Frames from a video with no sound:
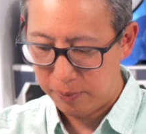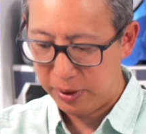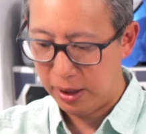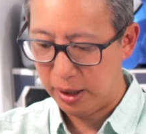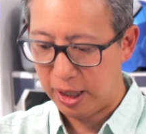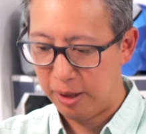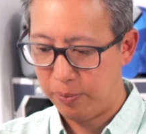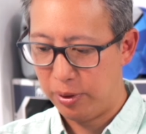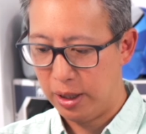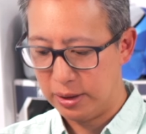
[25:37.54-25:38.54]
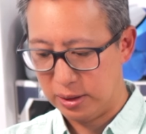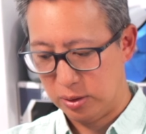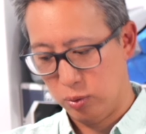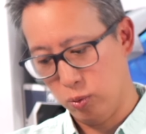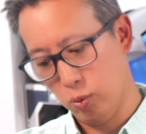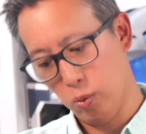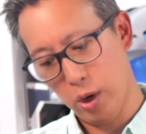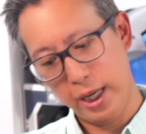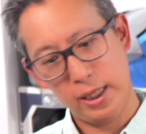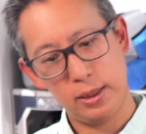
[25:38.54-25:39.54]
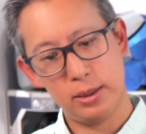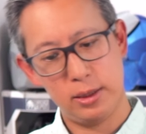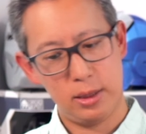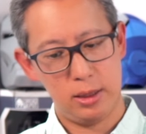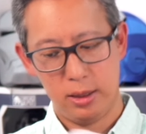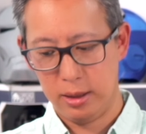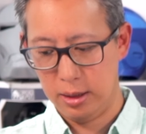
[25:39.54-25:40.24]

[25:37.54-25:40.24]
PLA Plus white